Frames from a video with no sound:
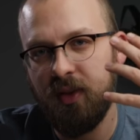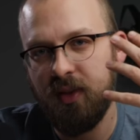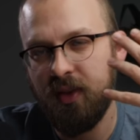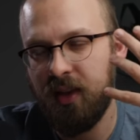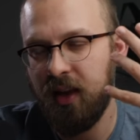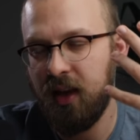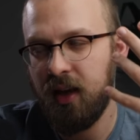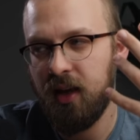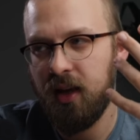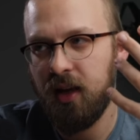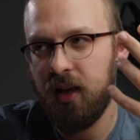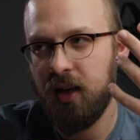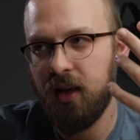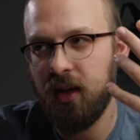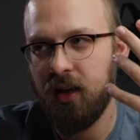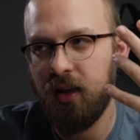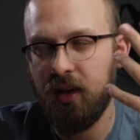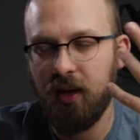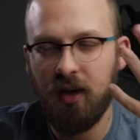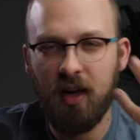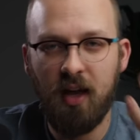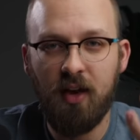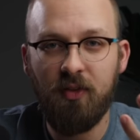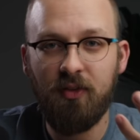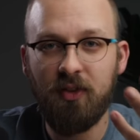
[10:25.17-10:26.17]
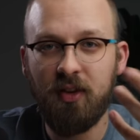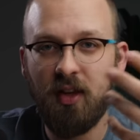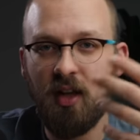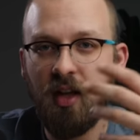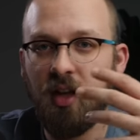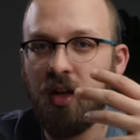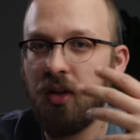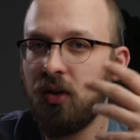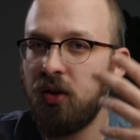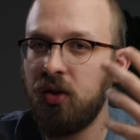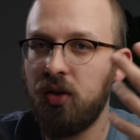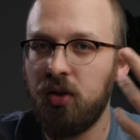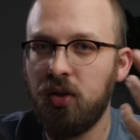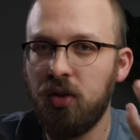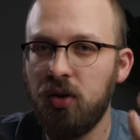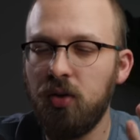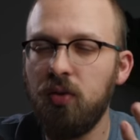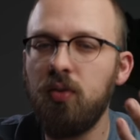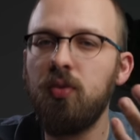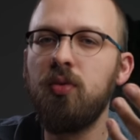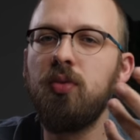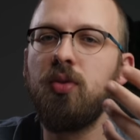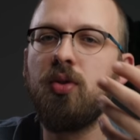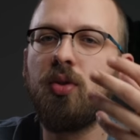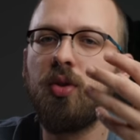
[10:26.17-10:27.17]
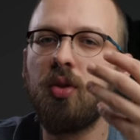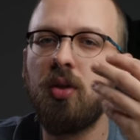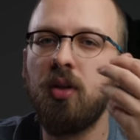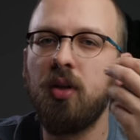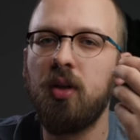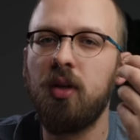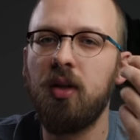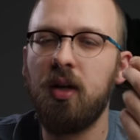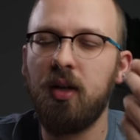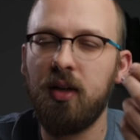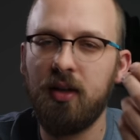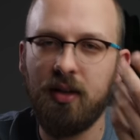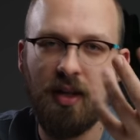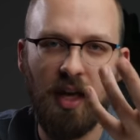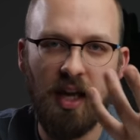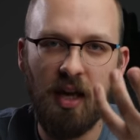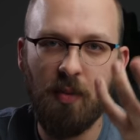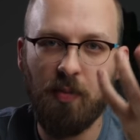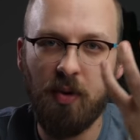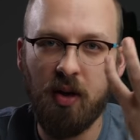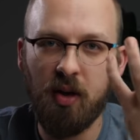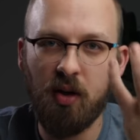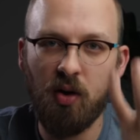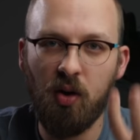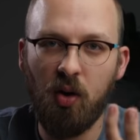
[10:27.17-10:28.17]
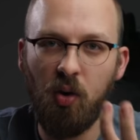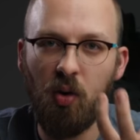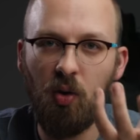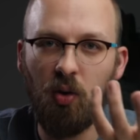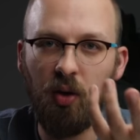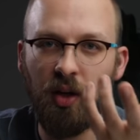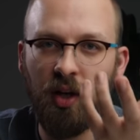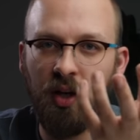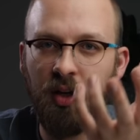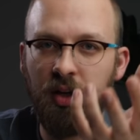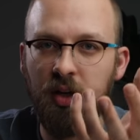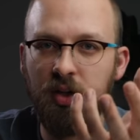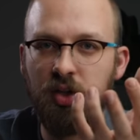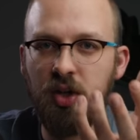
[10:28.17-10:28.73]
They left a huge gaping hole in the